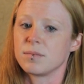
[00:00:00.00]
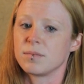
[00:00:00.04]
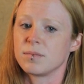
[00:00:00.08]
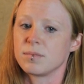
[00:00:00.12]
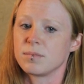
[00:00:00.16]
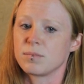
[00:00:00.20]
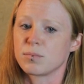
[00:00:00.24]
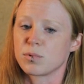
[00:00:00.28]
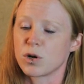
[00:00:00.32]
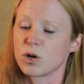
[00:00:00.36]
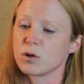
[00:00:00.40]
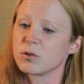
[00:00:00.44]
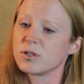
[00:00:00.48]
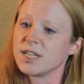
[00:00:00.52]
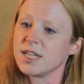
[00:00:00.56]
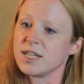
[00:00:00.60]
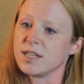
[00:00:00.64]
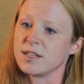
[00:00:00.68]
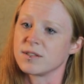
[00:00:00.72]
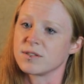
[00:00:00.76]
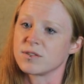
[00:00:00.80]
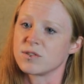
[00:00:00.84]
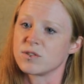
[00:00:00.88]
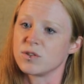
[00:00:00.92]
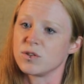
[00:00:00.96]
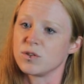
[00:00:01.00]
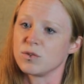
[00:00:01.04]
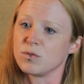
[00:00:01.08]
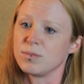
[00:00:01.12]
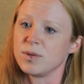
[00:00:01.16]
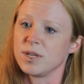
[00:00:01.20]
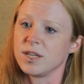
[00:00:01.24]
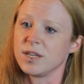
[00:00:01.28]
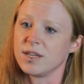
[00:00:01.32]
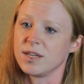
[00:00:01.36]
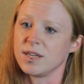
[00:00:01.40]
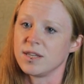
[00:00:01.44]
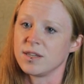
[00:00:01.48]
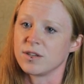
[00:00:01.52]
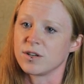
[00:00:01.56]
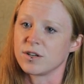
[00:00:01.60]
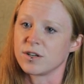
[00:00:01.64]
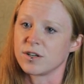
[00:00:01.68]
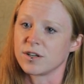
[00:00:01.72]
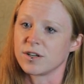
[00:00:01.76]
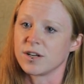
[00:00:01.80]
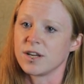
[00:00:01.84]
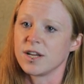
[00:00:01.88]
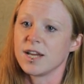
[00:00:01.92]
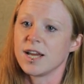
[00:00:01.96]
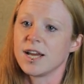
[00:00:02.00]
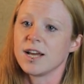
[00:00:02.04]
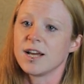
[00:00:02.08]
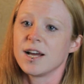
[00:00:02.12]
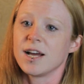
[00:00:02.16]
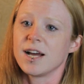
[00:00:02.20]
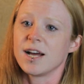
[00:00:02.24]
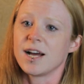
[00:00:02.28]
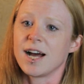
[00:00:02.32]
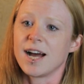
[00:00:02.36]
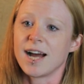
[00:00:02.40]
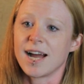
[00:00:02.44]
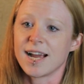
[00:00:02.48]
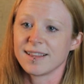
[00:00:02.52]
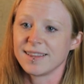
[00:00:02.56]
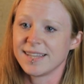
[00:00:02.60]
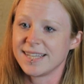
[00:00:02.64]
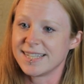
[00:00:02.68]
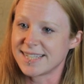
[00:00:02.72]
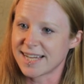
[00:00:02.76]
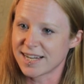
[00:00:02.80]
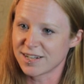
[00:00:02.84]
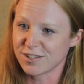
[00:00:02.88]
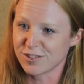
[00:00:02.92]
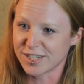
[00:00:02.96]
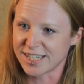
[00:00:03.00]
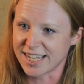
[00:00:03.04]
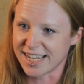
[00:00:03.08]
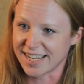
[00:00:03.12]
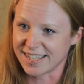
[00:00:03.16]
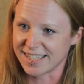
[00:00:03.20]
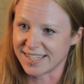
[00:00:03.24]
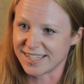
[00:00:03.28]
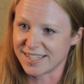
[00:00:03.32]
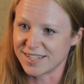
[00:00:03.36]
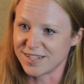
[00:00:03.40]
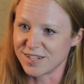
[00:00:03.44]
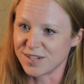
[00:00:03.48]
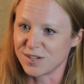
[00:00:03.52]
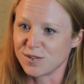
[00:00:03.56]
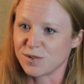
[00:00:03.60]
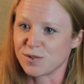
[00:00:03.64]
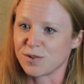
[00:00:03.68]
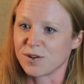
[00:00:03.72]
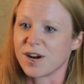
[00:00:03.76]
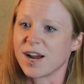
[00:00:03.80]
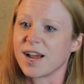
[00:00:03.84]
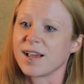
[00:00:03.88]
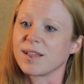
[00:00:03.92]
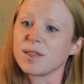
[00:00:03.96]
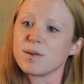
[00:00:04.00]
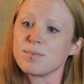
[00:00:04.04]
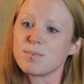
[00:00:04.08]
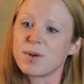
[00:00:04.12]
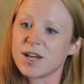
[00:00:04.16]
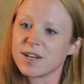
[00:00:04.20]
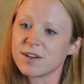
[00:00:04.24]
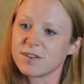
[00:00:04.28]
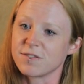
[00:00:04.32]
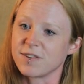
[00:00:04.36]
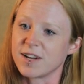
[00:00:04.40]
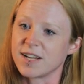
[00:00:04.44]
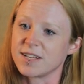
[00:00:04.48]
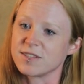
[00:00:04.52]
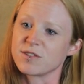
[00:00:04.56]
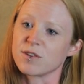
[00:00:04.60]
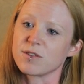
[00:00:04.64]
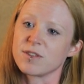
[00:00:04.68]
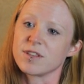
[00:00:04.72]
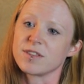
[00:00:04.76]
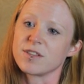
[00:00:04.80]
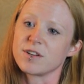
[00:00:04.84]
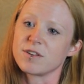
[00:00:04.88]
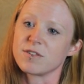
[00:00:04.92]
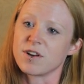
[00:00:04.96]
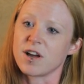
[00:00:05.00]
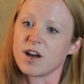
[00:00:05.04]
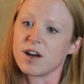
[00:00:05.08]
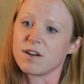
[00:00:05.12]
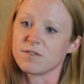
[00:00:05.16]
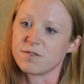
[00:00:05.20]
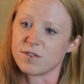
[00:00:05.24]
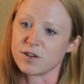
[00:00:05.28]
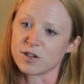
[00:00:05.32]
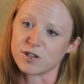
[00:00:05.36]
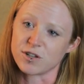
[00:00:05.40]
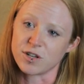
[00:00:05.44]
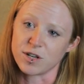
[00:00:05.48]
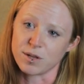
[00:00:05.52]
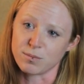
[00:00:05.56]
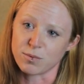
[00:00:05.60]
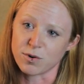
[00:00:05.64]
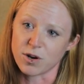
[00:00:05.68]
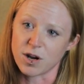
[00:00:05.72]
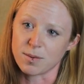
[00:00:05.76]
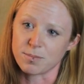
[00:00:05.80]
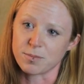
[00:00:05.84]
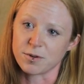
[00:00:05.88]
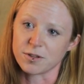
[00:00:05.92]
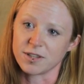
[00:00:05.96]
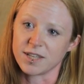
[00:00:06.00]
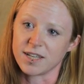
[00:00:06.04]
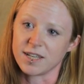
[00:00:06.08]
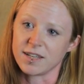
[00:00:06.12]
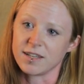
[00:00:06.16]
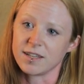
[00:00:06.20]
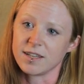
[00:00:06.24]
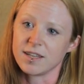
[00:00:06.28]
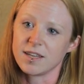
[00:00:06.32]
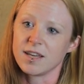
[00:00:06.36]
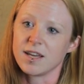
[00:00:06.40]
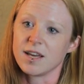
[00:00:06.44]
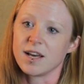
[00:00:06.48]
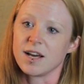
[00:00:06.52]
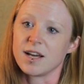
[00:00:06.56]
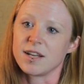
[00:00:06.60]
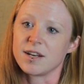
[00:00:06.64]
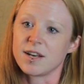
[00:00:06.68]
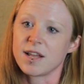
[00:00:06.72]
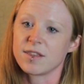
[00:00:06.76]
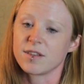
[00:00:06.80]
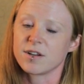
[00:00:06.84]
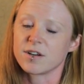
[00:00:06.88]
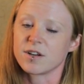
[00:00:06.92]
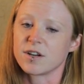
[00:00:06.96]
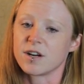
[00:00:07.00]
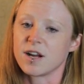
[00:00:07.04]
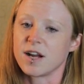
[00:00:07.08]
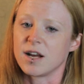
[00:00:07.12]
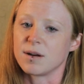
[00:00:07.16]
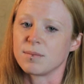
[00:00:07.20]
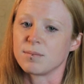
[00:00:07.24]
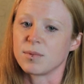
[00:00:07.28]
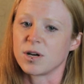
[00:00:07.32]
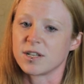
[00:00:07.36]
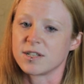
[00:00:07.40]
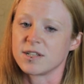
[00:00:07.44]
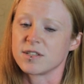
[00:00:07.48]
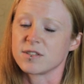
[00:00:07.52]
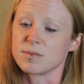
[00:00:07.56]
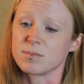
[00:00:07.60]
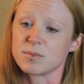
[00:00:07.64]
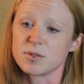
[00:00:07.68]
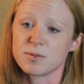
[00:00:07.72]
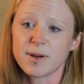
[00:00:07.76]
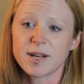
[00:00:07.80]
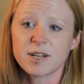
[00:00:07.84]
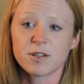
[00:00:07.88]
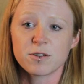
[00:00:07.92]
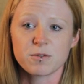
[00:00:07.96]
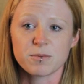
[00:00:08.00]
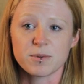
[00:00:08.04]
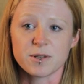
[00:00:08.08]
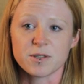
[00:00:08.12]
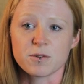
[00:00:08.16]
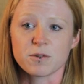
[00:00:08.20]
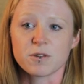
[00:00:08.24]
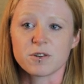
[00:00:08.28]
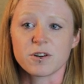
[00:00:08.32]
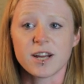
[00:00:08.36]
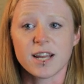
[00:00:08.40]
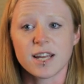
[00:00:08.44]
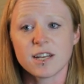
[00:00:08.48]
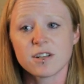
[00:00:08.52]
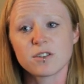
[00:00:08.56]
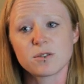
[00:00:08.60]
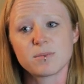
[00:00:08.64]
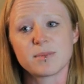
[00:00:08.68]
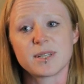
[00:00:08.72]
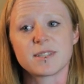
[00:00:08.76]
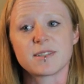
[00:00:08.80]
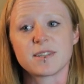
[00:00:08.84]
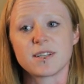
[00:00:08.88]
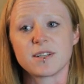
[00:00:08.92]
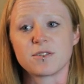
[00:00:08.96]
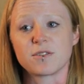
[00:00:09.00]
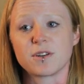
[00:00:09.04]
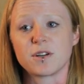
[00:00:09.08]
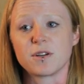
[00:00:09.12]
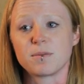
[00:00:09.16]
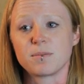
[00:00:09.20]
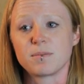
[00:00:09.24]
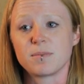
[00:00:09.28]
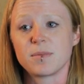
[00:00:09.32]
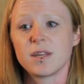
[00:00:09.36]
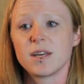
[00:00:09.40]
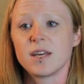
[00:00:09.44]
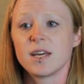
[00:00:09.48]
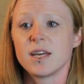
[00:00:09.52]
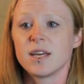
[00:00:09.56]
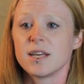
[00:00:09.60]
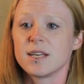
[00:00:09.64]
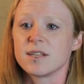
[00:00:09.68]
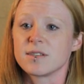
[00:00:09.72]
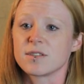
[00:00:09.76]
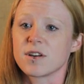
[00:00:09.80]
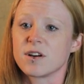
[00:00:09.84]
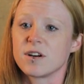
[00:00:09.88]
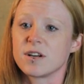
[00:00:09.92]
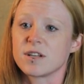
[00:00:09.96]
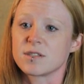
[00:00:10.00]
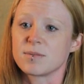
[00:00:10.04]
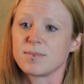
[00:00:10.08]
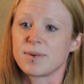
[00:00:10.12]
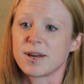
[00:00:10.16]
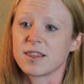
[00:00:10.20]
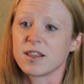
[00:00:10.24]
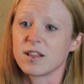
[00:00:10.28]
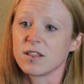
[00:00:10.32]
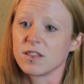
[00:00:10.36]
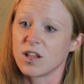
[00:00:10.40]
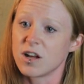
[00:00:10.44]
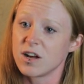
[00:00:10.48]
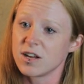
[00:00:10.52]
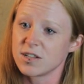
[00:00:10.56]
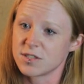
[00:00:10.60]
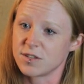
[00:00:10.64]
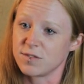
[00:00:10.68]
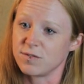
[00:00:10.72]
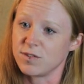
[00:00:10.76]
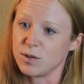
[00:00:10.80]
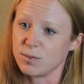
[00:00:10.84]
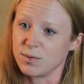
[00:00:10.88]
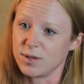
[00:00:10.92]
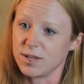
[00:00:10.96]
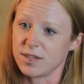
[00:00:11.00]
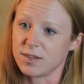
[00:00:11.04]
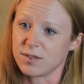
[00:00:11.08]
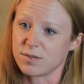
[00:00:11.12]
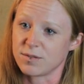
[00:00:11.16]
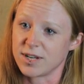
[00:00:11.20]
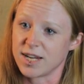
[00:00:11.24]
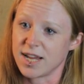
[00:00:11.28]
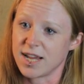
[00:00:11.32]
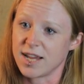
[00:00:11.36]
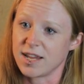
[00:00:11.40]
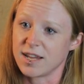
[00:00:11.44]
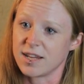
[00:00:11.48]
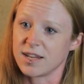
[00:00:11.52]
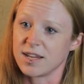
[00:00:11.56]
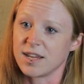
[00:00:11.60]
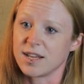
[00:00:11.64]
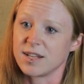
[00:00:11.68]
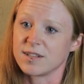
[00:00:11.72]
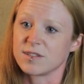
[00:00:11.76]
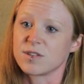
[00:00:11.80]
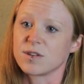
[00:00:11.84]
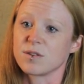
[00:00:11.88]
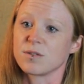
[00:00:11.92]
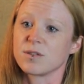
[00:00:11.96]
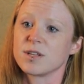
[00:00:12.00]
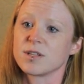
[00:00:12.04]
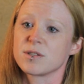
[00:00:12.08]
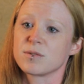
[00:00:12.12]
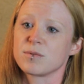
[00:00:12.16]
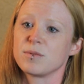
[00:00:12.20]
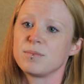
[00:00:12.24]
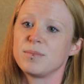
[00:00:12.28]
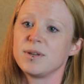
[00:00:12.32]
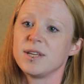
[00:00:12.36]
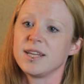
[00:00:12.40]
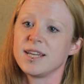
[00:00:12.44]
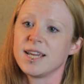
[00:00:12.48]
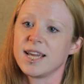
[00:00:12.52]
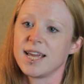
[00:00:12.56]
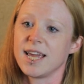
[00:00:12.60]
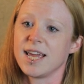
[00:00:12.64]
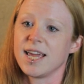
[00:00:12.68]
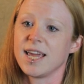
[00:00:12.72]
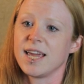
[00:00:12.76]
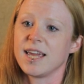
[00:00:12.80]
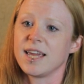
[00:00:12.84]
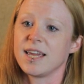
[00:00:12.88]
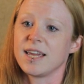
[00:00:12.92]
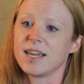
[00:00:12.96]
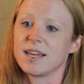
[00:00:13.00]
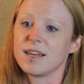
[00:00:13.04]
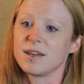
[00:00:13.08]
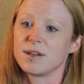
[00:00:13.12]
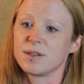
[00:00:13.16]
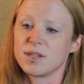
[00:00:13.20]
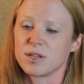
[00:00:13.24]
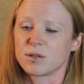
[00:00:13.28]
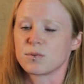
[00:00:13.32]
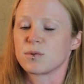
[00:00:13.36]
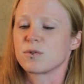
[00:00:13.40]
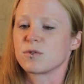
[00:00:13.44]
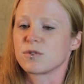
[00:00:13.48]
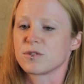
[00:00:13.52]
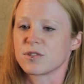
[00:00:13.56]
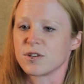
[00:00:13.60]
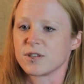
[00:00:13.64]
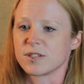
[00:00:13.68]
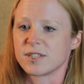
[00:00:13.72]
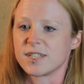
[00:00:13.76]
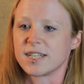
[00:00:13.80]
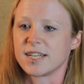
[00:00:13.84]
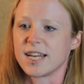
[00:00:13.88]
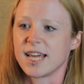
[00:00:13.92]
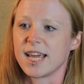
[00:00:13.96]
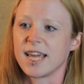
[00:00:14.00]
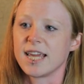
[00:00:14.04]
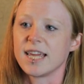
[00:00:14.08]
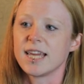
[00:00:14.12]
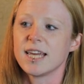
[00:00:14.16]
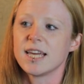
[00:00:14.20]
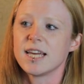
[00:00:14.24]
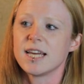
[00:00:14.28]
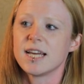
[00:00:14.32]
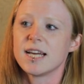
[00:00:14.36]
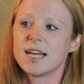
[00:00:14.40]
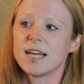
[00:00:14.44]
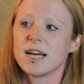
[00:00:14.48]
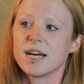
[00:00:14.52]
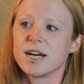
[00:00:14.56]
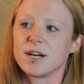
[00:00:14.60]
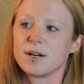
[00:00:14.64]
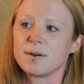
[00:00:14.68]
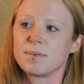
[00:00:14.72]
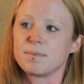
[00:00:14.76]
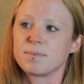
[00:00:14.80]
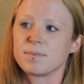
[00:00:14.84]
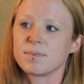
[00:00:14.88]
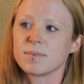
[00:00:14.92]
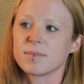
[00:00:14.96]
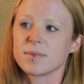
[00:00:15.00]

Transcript: proteins to be either highly degraded or highly modified so that they're not functioning properly. Another um, autism spectrum disorder, Angelman syndrome, is caused by the loss of UBE3A and so this would be a this would result in a um,